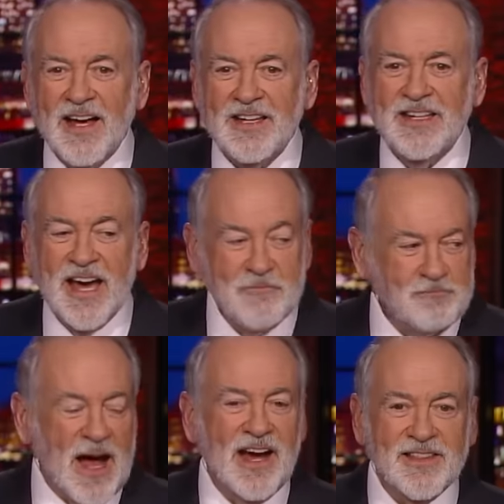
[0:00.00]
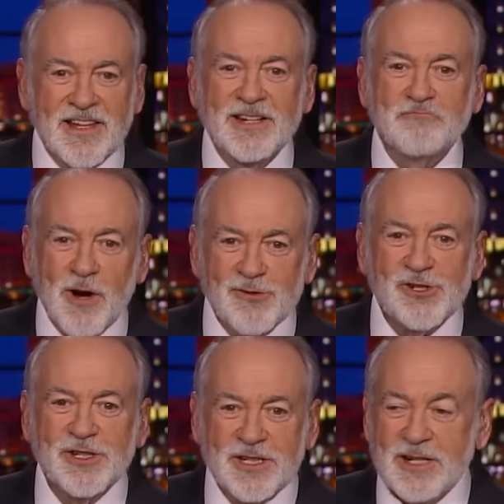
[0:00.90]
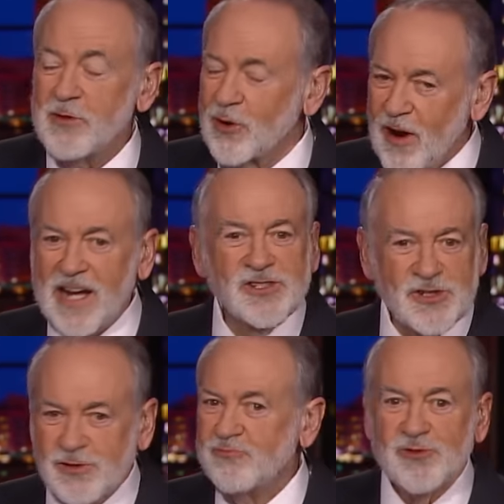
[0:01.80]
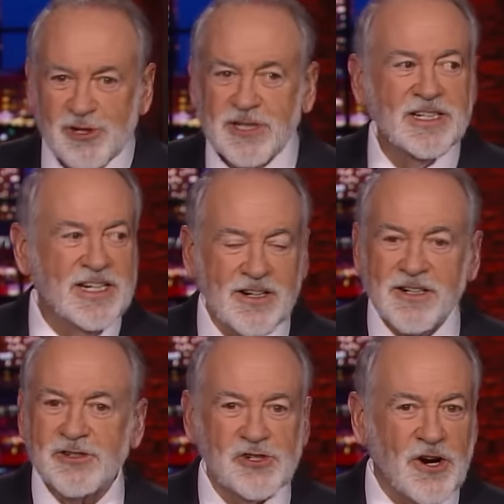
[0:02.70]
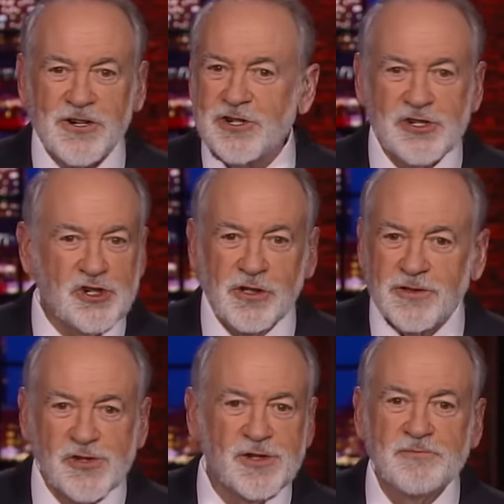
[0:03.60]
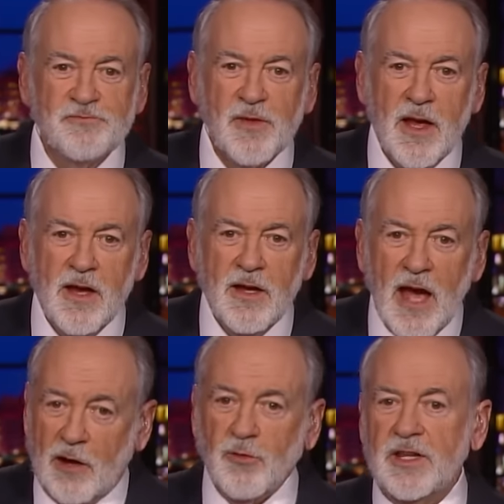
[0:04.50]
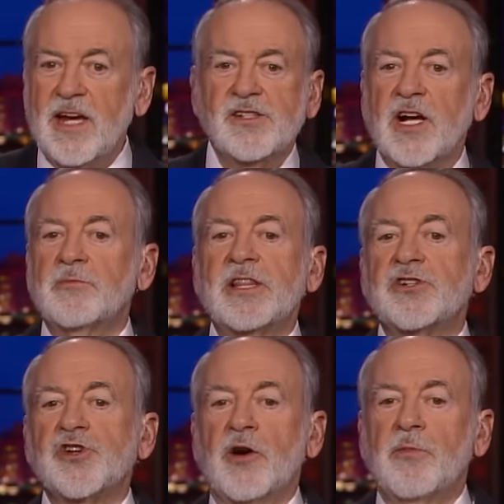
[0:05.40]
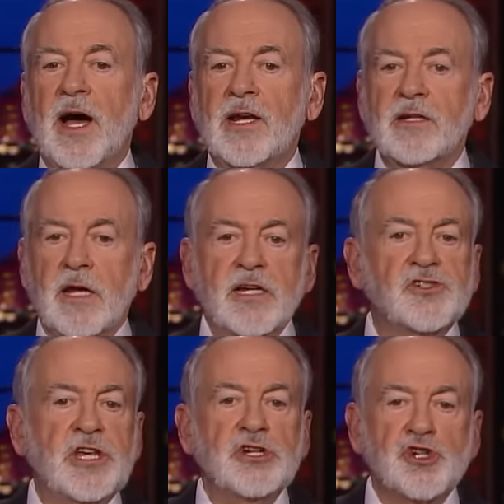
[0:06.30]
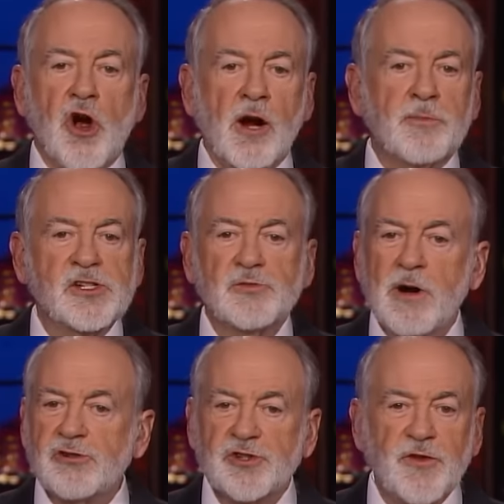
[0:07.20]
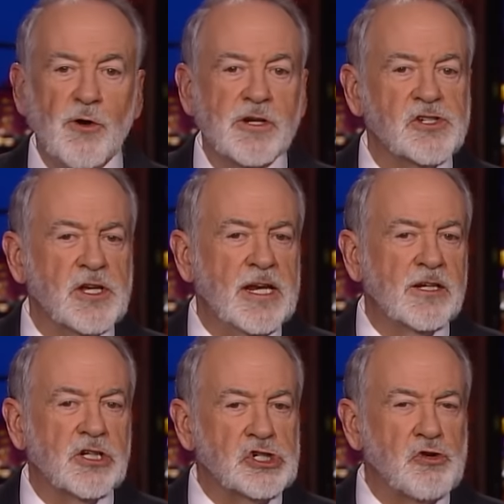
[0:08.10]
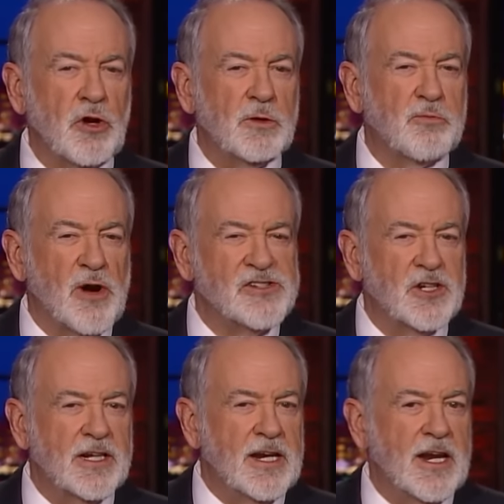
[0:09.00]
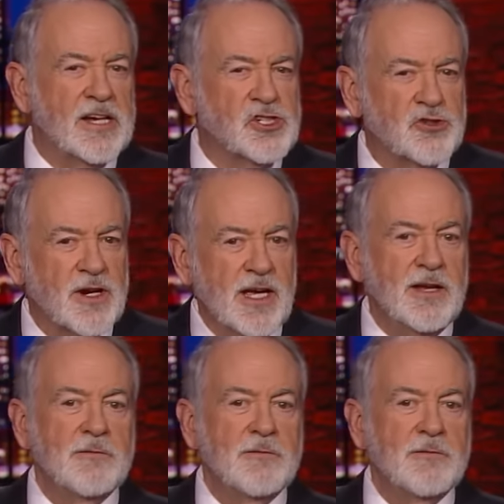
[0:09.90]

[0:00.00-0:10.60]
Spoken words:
Yep, I think most of the Democrats really are Sergeant Schultz. And when they tell me that Joe Biden is the sharpest, most focused, and in control president in history,